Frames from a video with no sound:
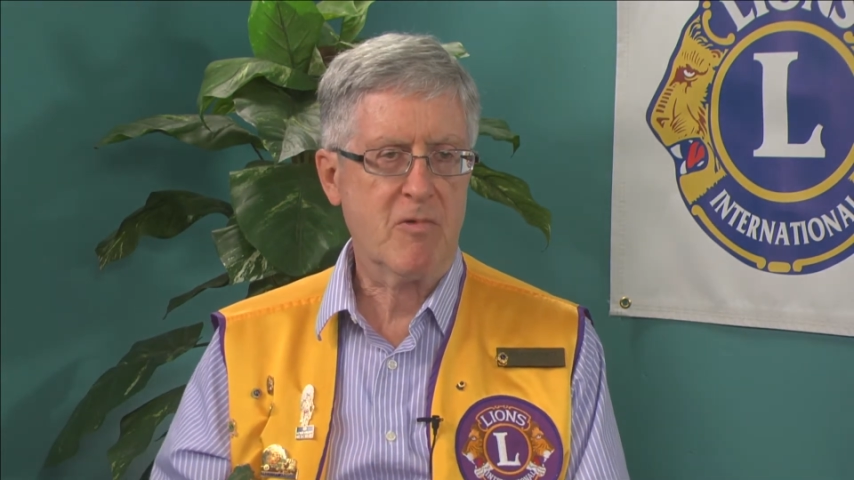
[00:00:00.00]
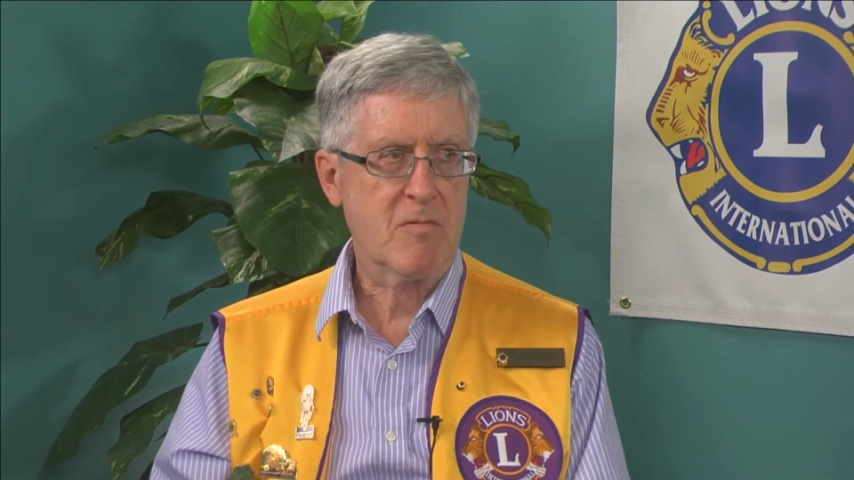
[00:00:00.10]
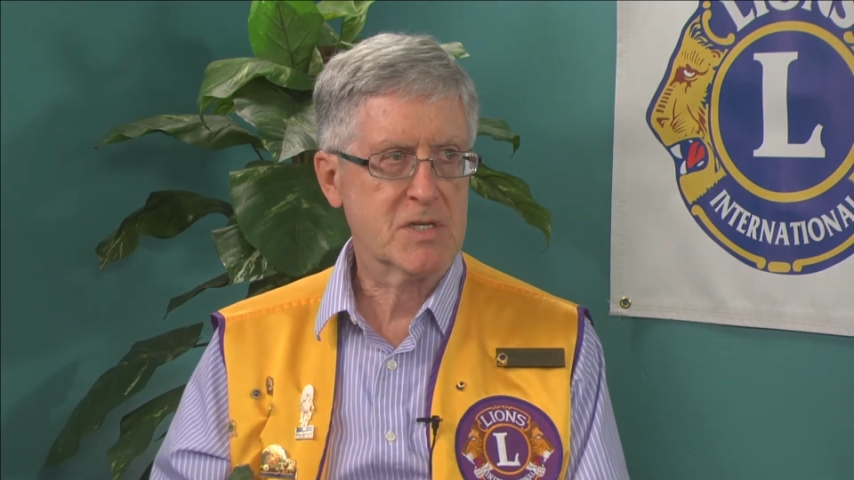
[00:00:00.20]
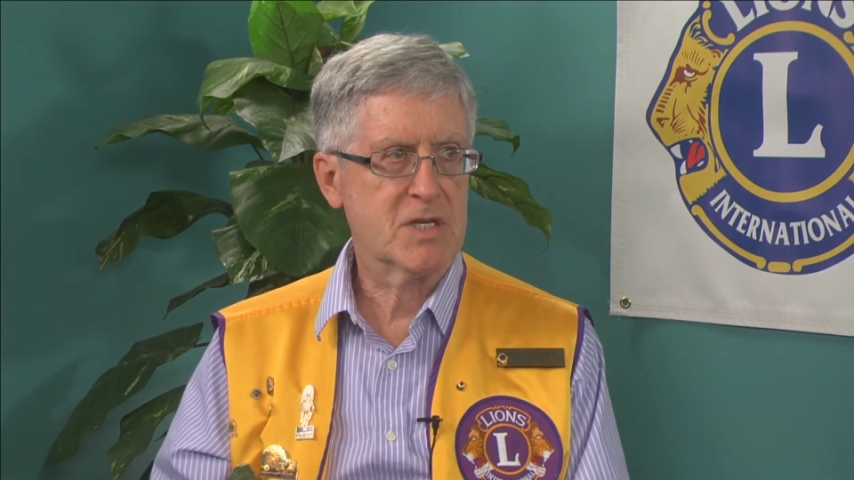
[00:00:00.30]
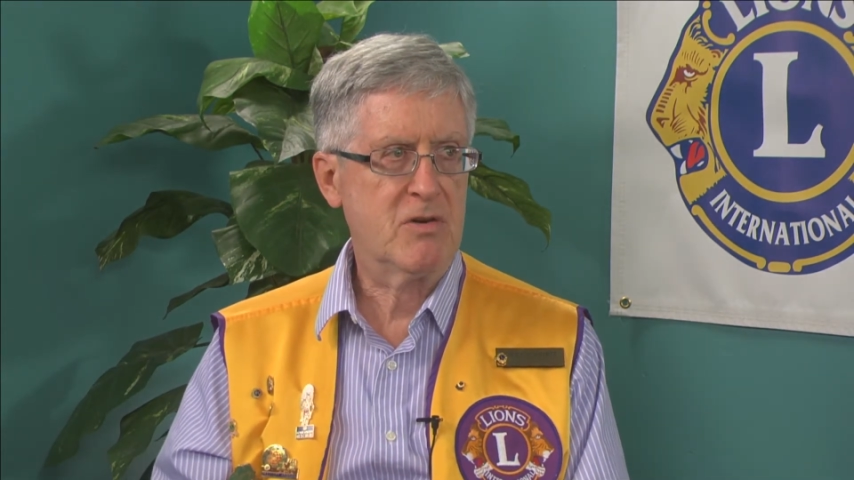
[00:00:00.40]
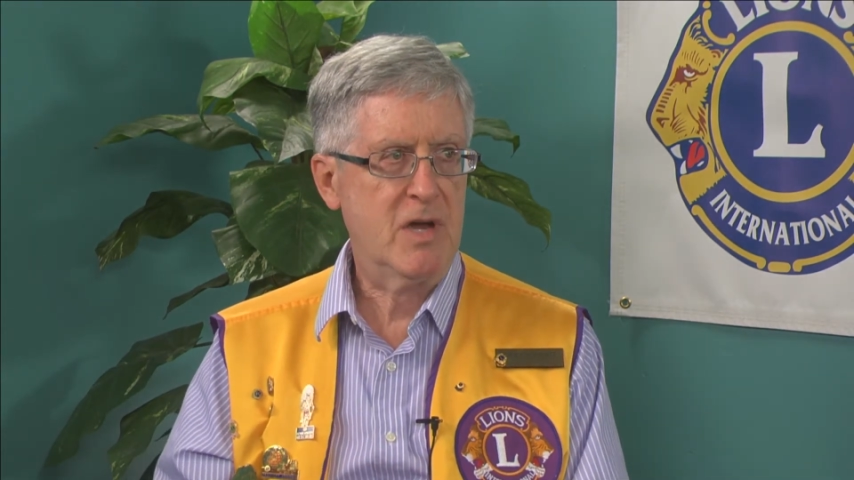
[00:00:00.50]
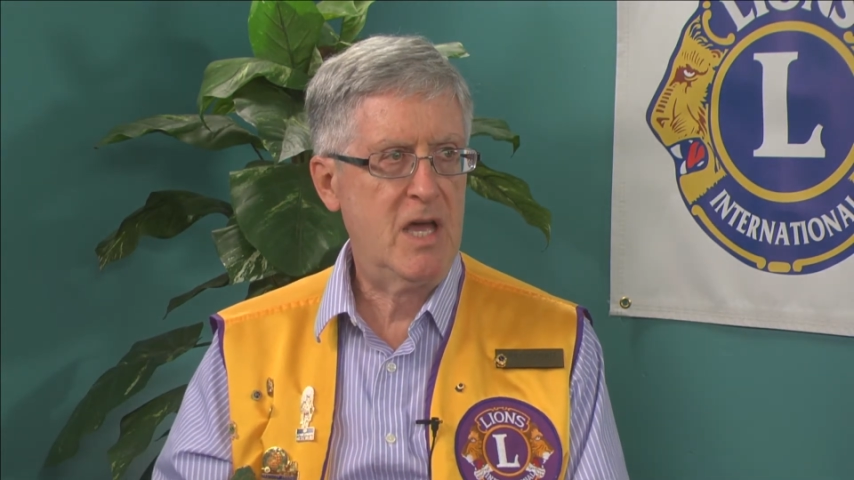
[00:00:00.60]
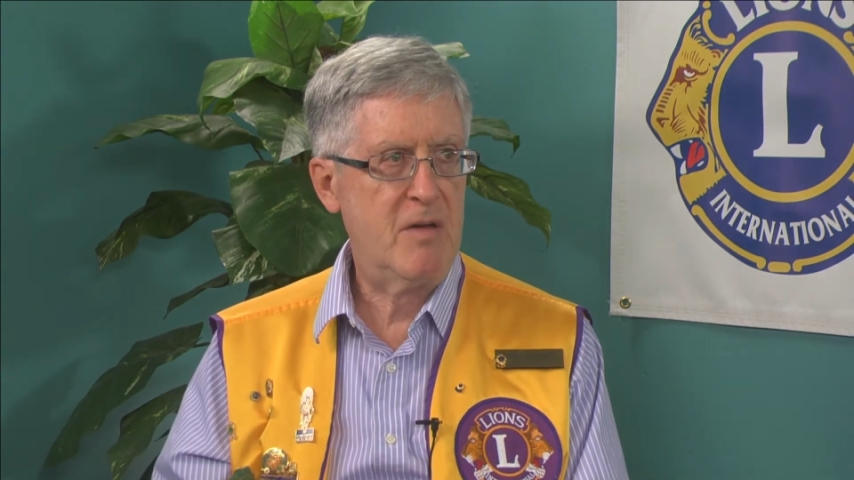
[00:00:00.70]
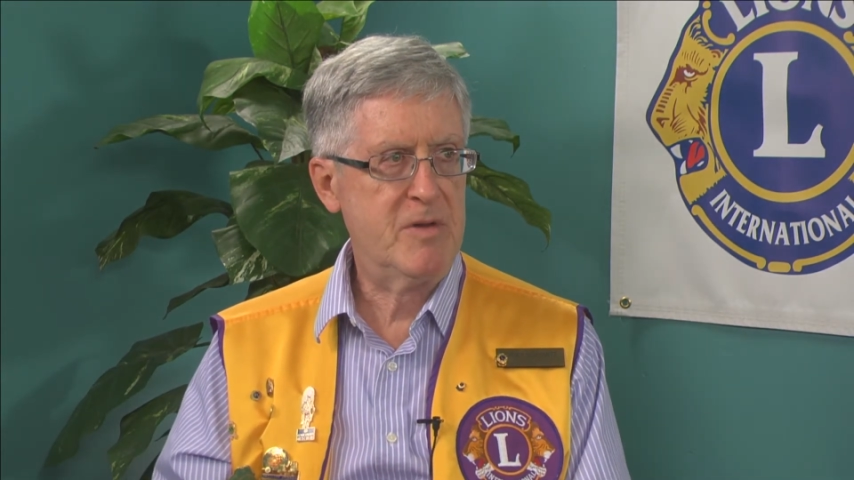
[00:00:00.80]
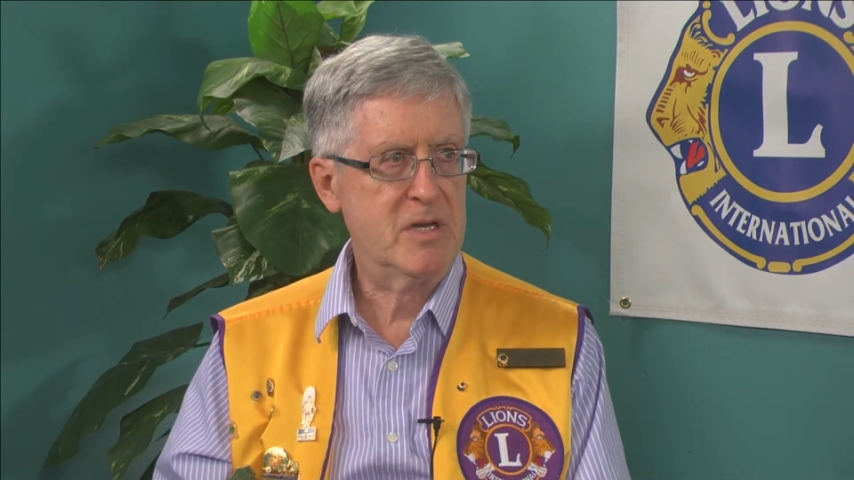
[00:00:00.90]
we were so
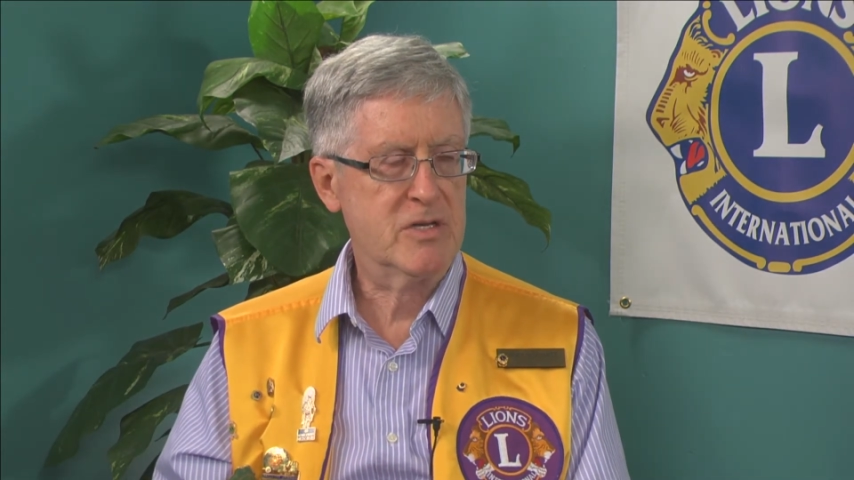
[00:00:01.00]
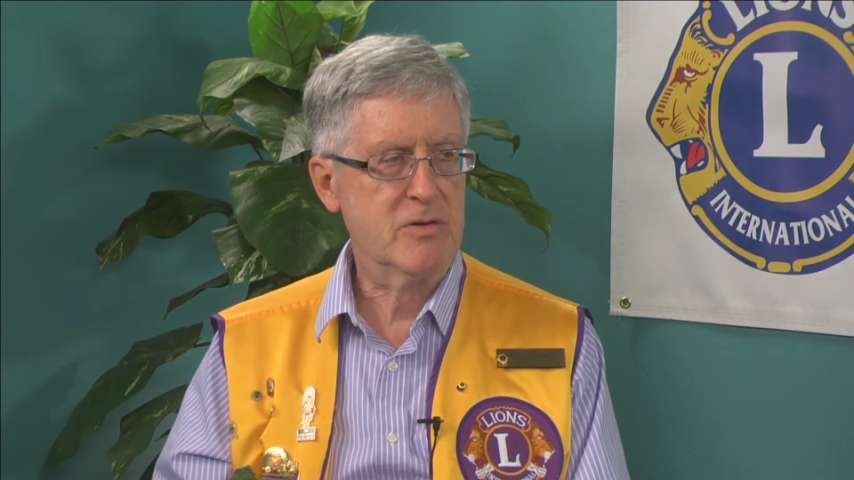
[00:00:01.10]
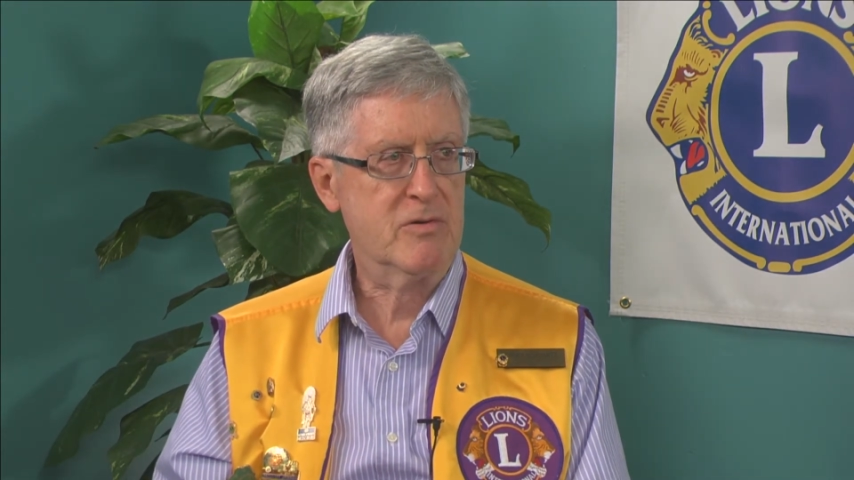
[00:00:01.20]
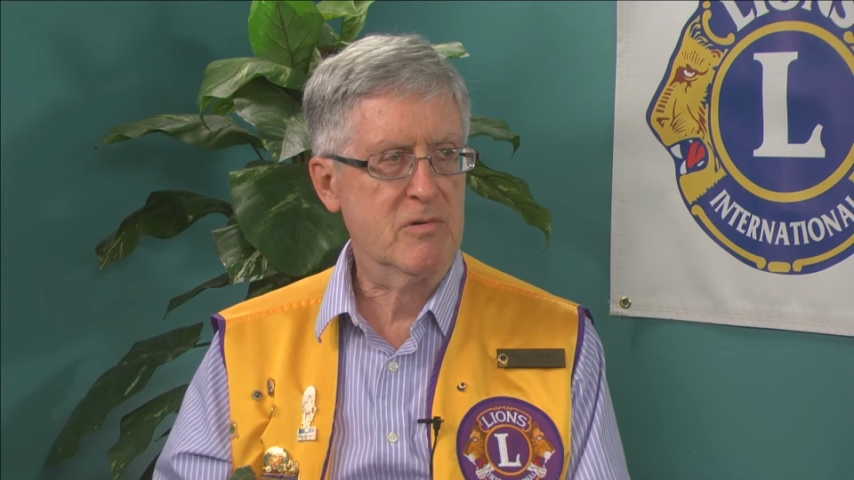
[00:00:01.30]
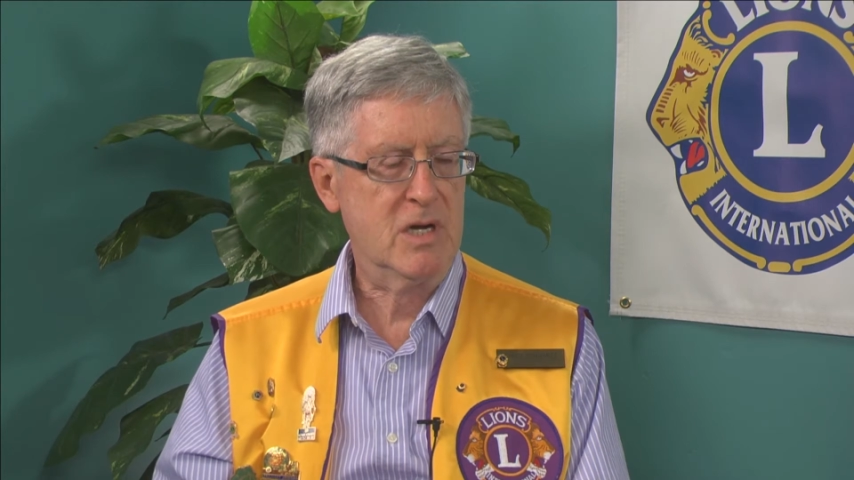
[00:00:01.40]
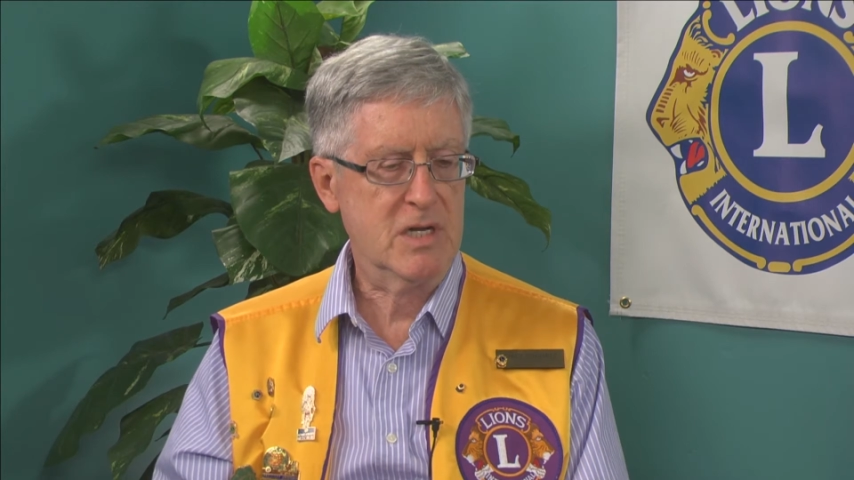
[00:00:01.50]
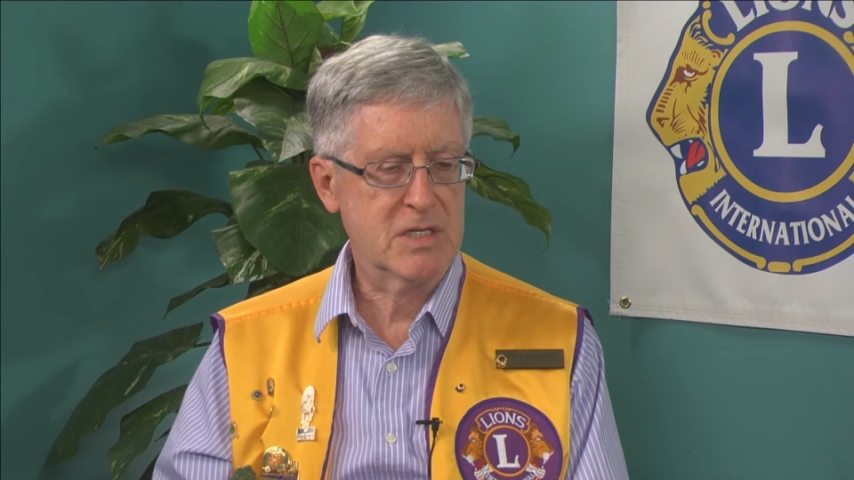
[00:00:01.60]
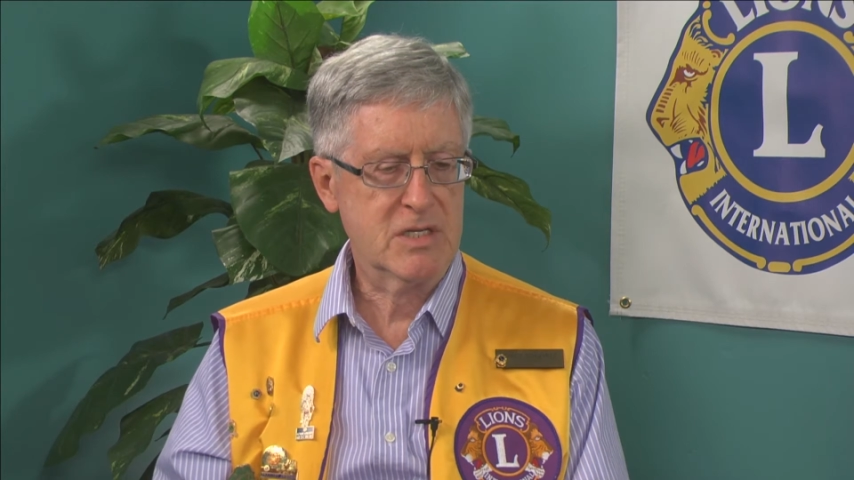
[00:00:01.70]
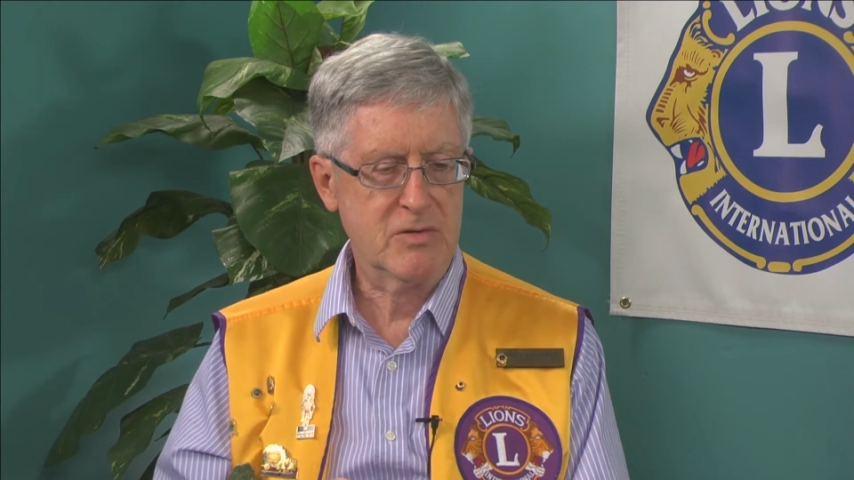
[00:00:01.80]
happy to